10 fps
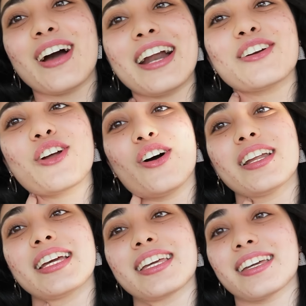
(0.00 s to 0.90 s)
had drawn
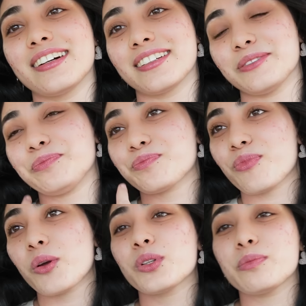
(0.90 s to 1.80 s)
a hickey here
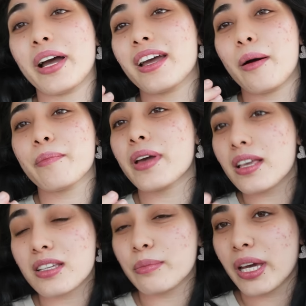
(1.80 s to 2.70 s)
with my
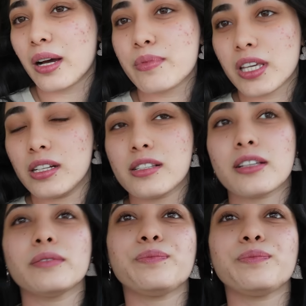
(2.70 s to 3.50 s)
amazing makeup skills.